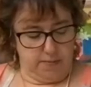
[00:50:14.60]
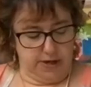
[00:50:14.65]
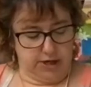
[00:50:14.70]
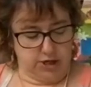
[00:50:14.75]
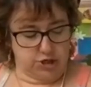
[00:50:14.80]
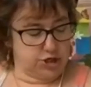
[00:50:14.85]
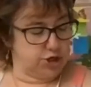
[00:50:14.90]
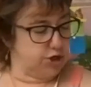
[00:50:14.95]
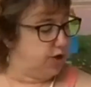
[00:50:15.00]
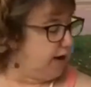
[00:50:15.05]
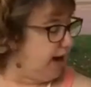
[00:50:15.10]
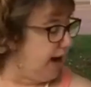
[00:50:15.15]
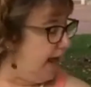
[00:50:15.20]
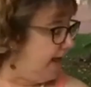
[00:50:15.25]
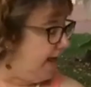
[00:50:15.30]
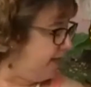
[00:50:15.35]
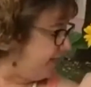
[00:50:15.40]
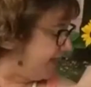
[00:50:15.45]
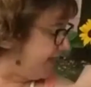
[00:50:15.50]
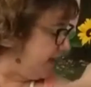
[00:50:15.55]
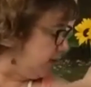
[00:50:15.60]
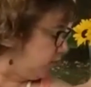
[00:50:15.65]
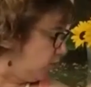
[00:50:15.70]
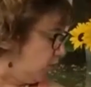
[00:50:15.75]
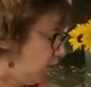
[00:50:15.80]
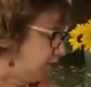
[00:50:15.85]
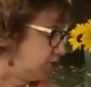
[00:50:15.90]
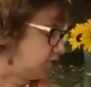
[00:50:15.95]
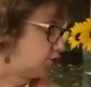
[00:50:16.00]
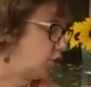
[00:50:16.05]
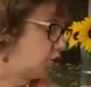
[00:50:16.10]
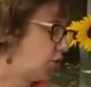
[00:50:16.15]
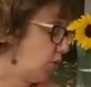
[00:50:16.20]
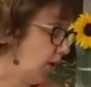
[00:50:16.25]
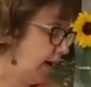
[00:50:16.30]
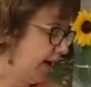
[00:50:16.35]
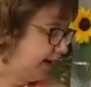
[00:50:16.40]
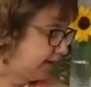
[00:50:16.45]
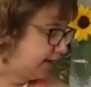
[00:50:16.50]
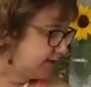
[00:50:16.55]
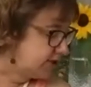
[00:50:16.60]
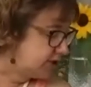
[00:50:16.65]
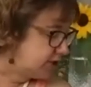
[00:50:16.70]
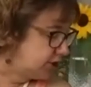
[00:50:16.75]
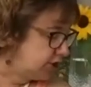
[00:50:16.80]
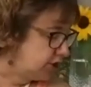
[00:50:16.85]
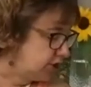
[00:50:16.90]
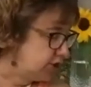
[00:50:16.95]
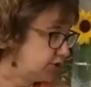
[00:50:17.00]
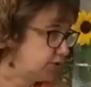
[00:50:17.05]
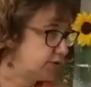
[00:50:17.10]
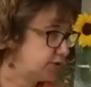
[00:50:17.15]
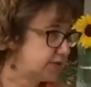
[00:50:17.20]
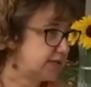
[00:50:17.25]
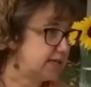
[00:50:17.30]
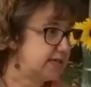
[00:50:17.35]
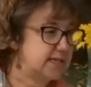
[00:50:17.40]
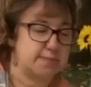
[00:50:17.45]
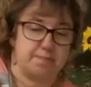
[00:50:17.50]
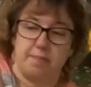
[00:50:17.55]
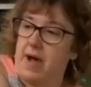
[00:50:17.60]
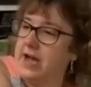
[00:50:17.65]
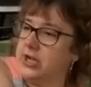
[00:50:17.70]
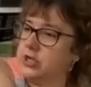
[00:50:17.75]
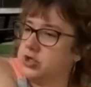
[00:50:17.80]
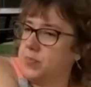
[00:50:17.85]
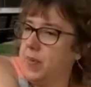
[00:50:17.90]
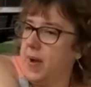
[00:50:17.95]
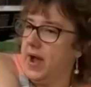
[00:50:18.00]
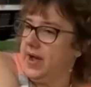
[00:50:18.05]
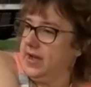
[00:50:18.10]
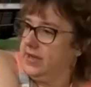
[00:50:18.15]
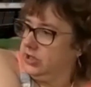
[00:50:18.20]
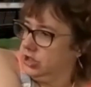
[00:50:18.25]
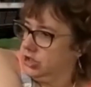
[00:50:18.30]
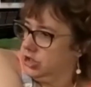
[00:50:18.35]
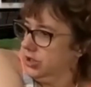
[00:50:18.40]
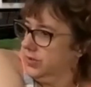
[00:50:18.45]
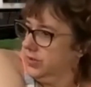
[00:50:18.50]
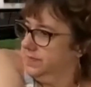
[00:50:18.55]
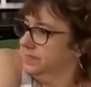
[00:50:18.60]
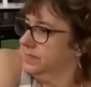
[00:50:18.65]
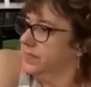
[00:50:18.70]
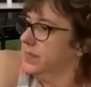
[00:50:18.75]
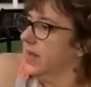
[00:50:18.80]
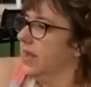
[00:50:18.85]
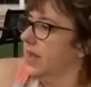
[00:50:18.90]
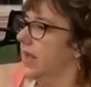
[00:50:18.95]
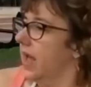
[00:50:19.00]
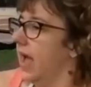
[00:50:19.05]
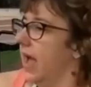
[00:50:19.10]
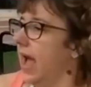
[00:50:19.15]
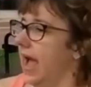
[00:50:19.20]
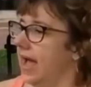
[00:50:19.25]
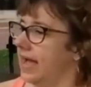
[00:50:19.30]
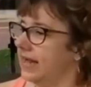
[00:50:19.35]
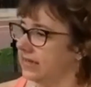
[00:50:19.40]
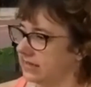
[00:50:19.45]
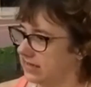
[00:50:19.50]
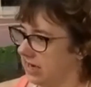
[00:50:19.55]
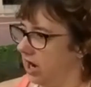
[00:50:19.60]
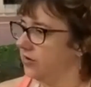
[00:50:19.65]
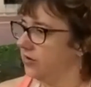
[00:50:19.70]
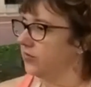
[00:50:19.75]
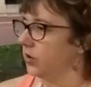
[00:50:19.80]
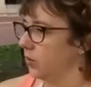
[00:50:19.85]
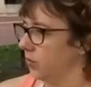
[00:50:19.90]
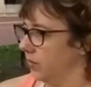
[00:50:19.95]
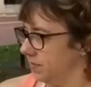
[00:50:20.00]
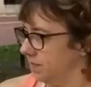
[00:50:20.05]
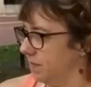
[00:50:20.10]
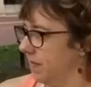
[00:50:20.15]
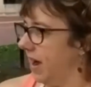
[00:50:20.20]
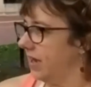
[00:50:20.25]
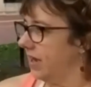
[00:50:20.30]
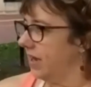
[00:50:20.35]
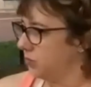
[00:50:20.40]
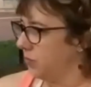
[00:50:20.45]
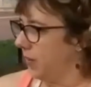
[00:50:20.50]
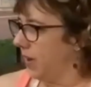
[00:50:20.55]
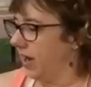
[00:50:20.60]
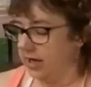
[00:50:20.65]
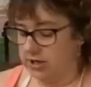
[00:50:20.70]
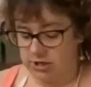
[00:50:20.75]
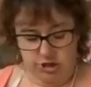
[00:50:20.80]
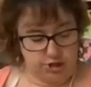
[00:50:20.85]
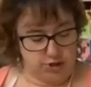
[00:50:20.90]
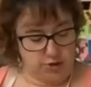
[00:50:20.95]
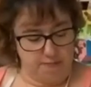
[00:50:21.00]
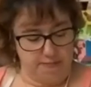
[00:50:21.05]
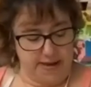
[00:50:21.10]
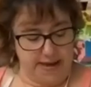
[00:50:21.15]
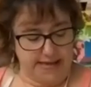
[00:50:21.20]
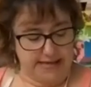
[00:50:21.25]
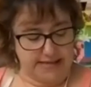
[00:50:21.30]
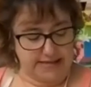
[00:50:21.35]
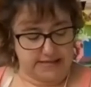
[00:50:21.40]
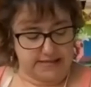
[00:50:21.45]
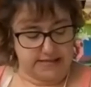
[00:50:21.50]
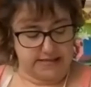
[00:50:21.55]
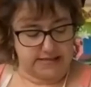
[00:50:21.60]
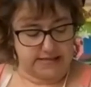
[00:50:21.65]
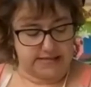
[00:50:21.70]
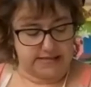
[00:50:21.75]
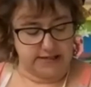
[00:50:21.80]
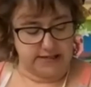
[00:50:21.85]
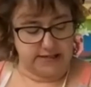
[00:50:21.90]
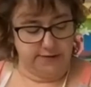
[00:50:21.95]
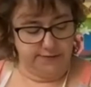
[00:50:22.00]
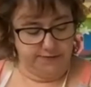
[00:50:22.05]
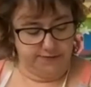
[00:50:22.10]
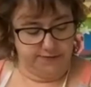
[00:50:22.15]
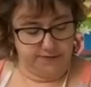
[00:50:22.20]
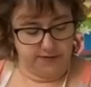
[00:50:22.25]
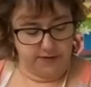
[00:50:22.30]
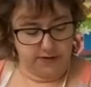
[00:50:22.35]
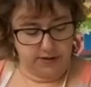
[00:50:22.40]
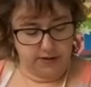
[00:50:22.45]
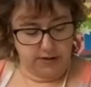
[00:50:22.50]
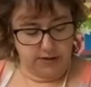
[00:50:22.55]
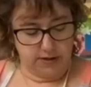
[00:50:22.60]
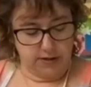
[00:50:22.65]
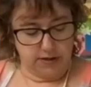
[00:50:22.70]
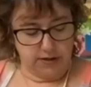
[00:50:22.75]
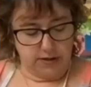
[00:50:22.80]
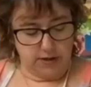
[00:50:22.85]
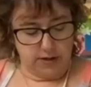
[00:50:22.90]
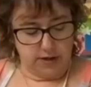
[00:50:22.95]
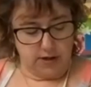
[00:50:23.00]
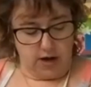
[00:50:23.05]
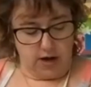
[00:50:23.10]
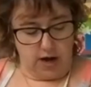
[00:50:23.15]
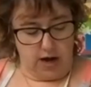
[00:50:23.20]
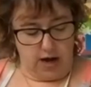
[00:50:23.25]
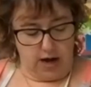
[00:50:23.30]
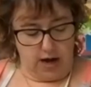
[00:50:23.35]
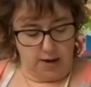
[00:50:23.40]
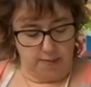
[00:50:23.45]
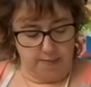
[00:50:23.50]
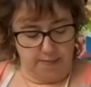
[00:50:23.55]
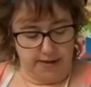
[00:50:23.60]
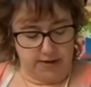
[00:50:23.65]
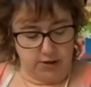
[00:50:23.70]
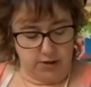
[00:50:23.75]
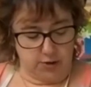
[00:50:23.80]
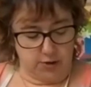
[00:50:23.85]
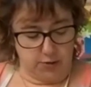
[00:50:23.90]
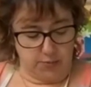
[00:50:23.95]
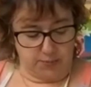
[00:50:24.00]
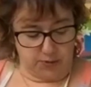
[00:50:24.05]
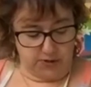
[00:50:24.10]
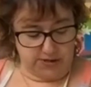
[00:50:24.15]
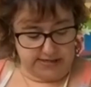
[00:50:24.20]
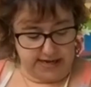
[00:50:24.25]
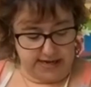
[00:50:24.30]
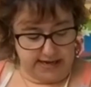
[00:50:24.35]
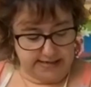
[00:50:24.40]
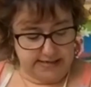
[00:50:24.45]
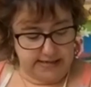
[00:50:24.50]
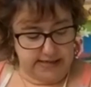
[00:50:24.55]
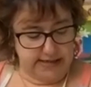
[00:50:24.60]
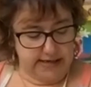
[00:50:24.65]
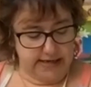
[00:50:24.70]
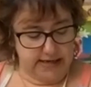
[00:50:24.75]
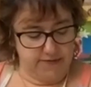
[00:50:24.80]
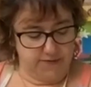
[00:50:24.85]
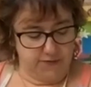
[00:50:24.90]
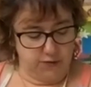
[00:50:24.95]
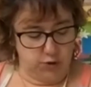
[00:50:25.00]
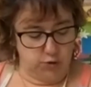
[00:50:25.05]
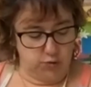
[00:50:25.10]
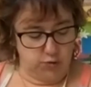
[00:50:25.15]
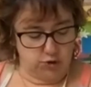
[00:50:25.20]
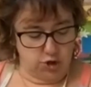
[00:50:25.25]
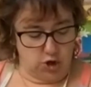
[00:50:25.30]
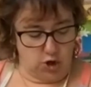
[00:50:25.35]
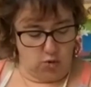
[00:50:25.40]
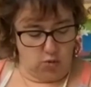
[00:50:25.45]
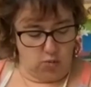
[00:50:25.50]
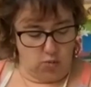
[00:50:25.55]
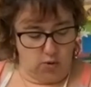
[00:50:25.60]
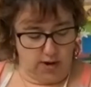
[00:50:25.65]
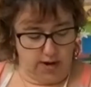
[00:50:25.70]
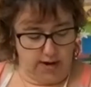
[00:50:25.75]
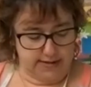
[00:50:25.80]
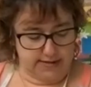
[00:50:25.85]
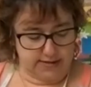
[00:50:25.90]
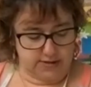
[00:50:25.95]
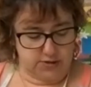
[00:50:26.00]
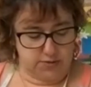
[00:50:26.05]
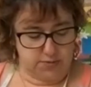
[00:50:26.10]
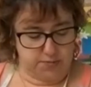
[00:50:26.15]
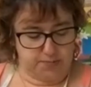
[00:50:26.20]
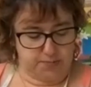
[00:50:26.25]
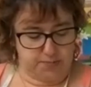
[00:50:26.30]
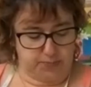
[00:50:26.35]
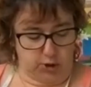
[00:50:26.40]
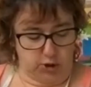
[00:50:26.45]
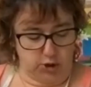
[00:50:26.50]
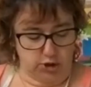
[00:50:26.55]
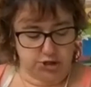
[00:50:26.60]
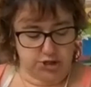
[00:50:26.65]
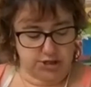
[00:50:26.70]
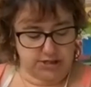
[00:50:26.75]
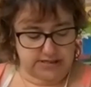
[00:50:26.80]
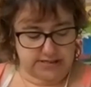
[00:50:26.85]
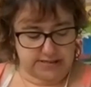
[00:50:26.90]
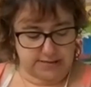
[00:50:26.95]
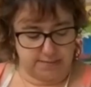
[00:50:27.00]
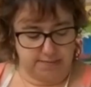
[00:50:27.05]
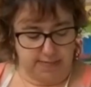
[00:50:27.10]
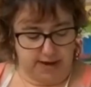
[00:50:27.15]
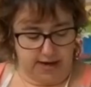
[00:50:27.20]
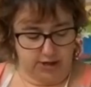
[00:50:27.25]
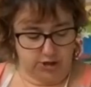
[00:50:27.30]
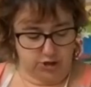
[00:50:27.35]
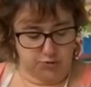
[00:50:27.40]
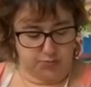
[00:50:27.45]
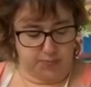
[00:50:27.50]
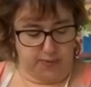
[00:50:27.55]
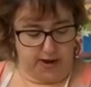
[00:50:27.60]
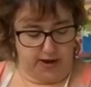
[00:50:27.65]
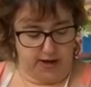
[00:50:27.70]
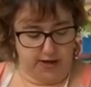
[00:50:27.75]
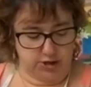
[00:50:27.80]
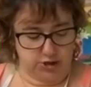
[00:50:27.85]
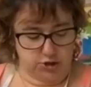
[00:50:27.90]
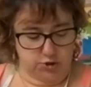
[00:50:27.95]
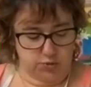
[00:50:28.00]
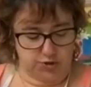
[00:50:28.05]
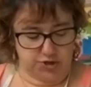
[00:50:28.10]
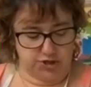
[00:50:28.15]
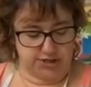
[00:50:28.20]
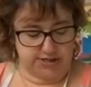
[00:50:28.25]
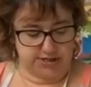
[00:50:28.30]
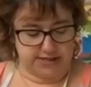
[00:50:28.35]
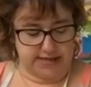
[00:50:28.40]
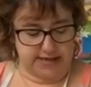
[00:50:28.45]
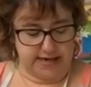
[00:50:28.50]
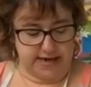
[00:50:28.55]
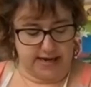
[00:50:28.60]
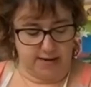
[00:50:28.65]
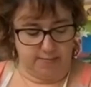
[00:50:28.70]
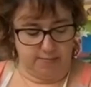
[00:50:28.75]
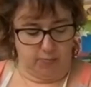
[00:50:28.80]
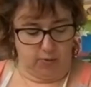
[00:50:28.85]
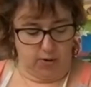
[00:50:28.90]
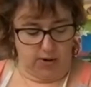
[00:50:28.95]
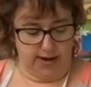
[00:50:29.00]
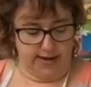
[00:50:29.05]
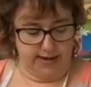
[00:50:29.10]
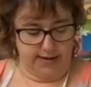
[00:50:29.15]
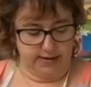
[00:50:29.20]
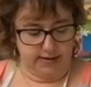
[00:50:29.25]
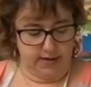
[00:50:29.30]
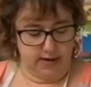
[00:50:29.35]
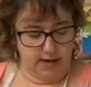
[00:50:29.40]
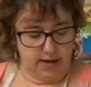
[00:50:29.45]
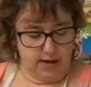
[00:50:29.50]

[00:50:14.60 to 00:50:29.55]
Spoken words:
picture. And then what's great to use is Mod Podge and cover it with Mod Podge. It'll make it stiff and it'll protect it. If you don't want to purchase Mod Podge, which is a name brand,